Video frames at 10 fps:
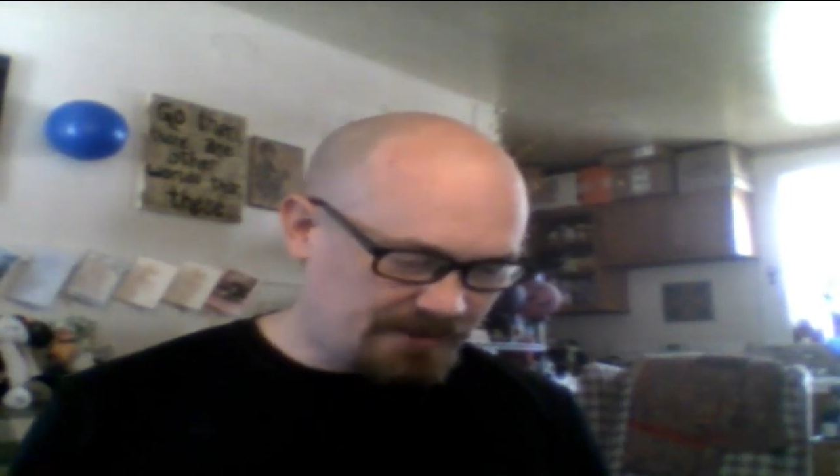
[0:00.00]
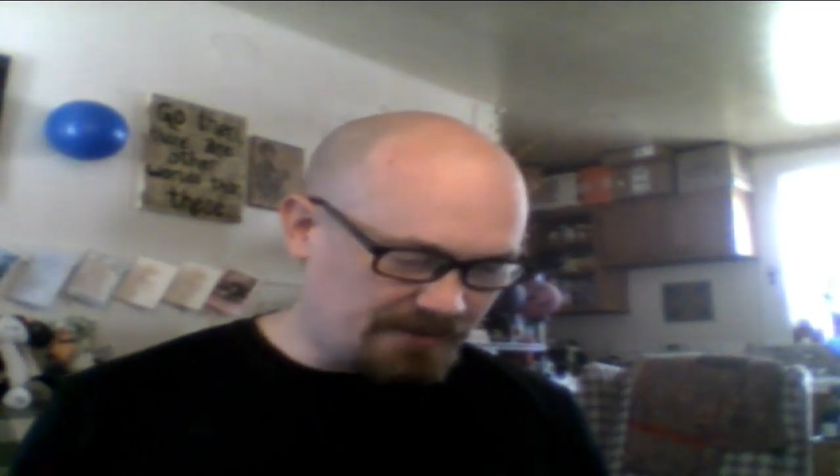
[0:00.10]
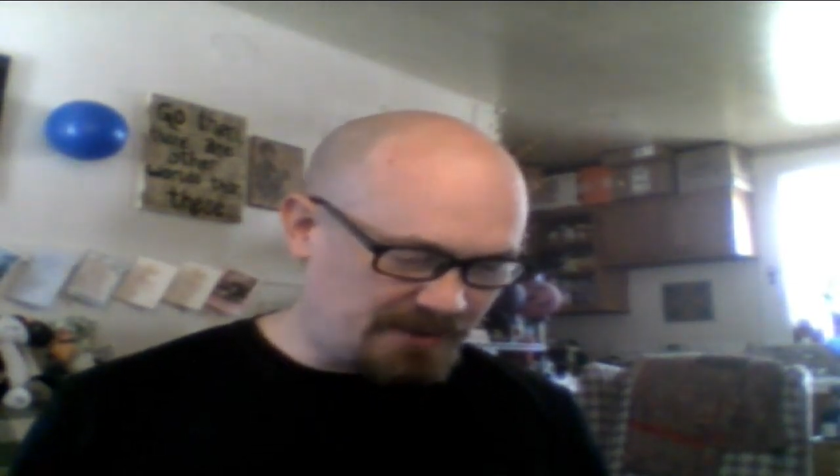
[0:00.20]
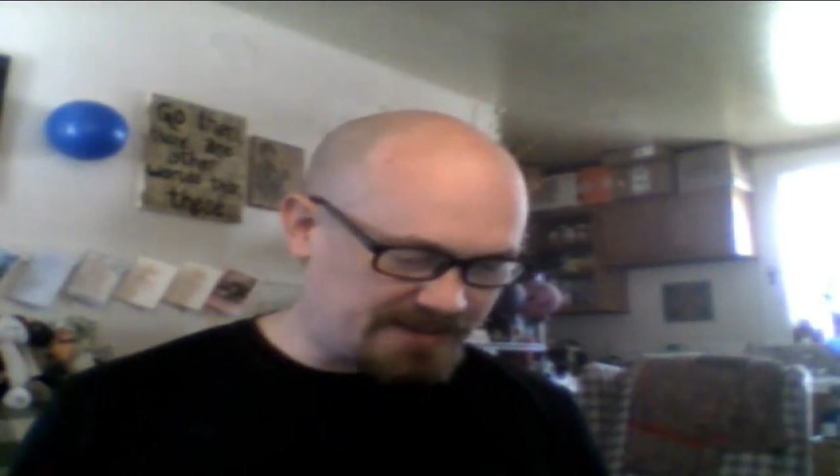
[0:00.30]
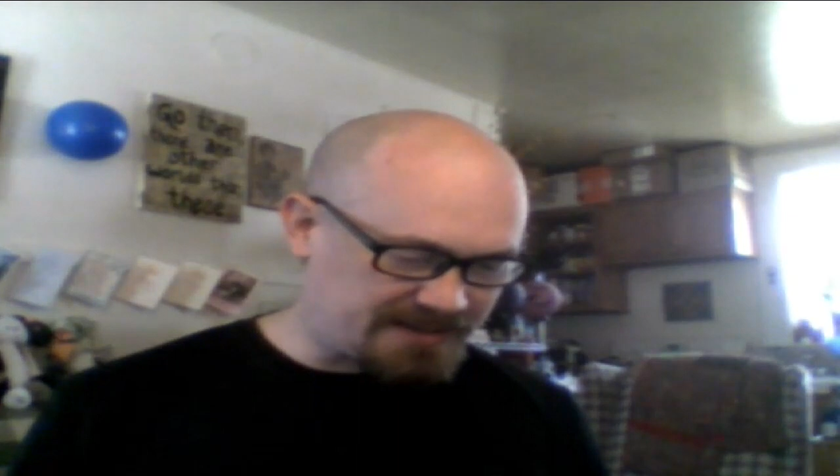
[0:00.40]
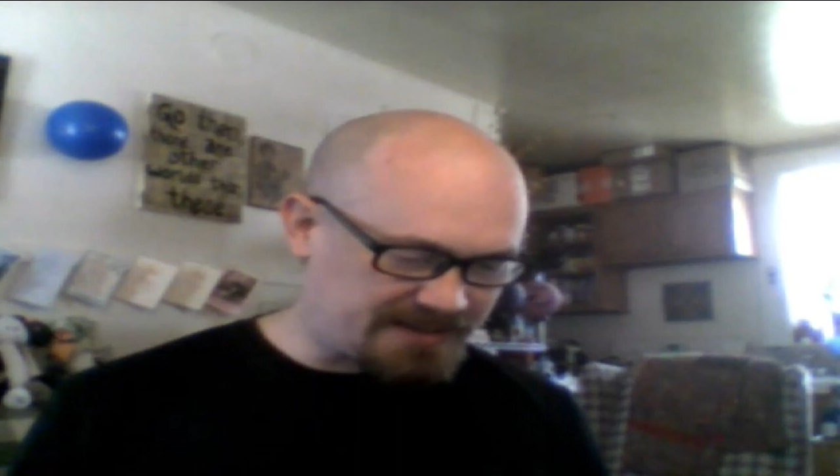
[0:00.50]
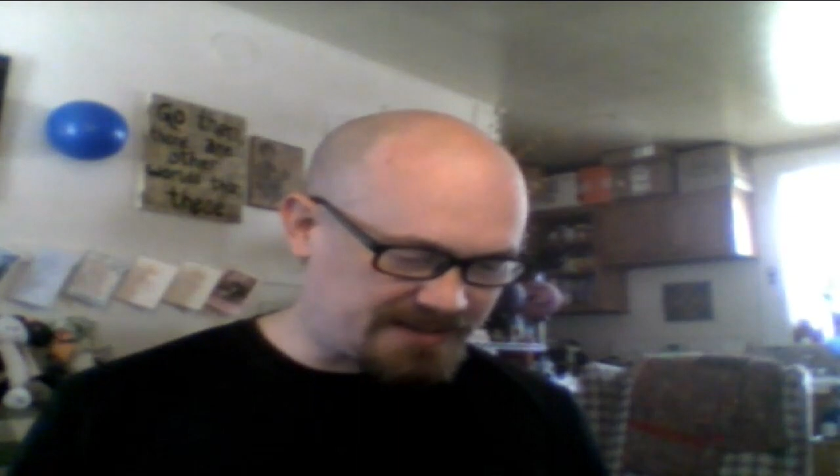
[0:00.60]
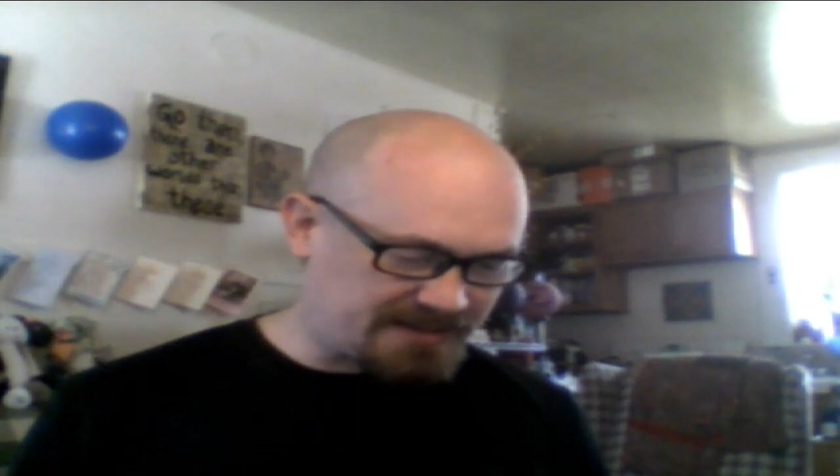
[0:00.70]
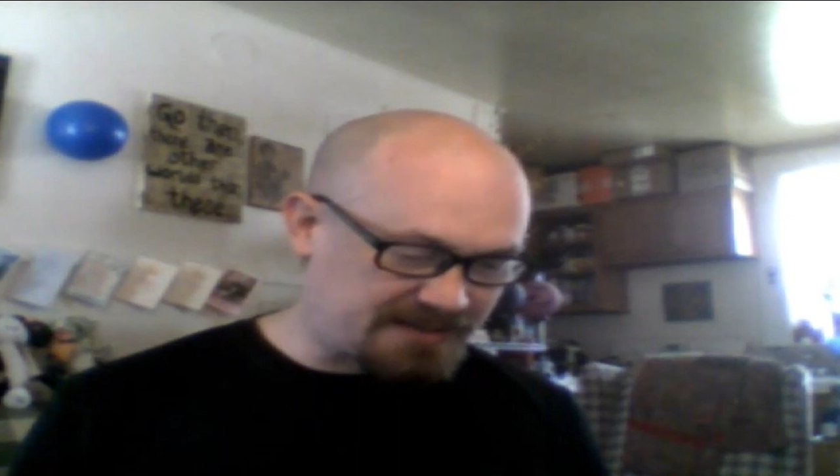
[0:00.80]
Remelia's